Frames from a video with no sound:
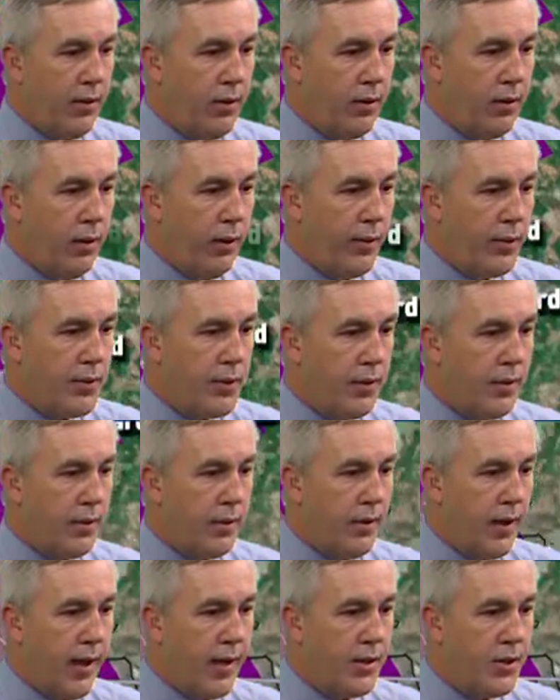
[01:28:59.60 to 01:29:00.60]
closer and
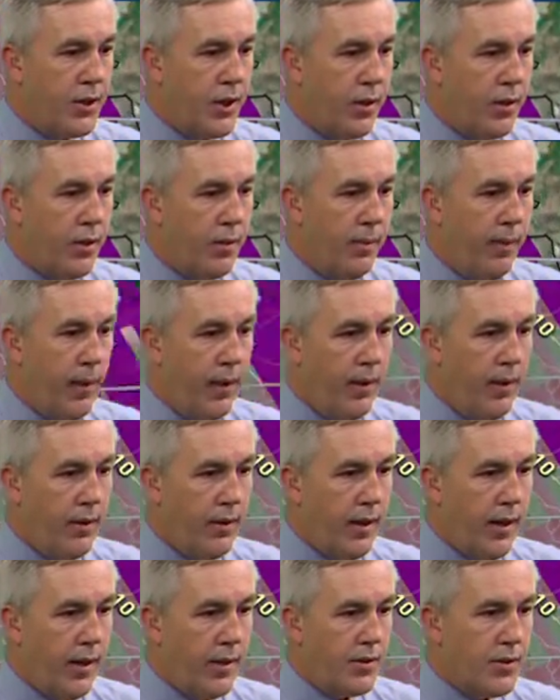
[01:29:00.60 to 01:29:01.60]
kind of show you.
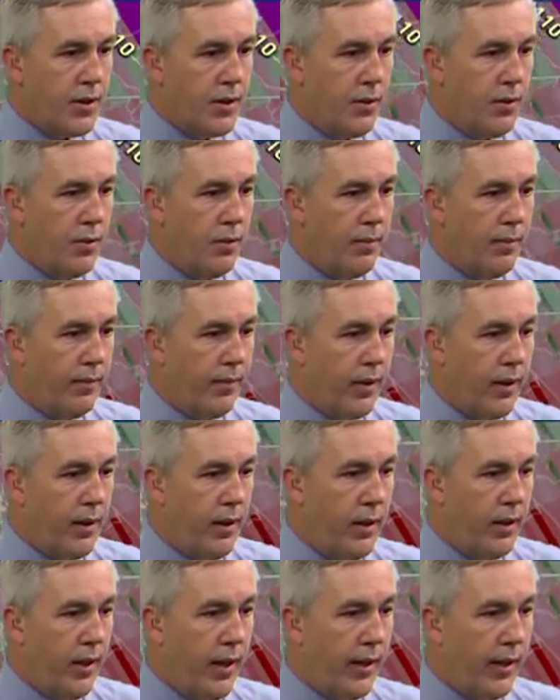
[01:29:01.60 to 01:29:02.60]
So
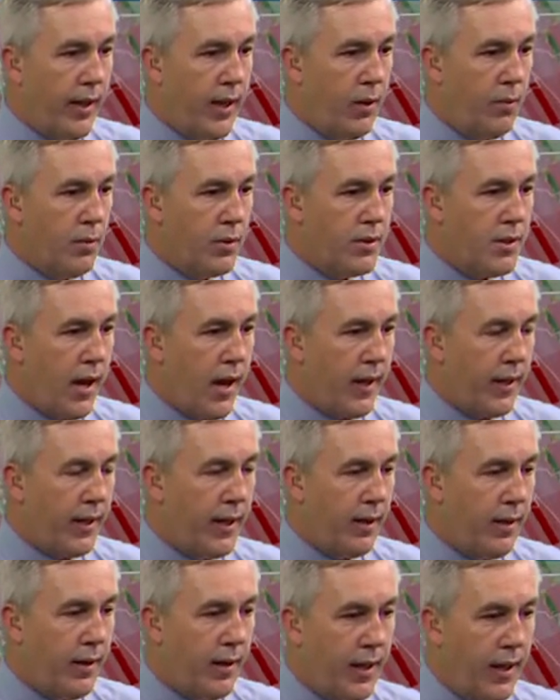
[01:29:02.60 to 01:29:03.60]
again, we're
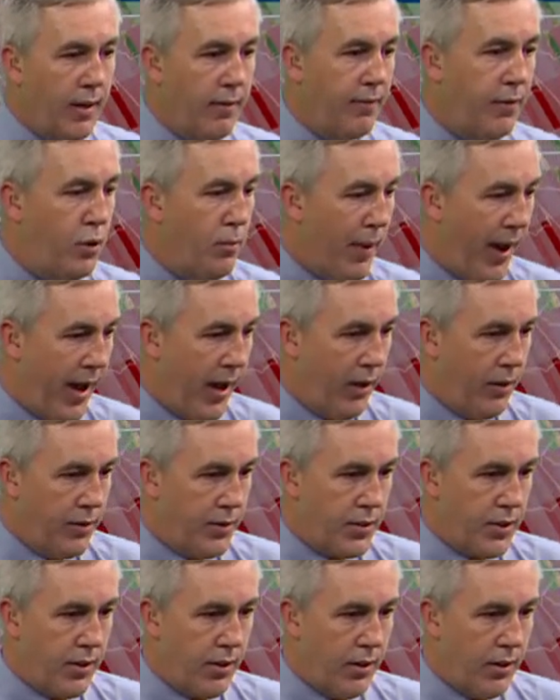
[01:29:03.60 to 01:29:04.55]
talking, again, a few miles.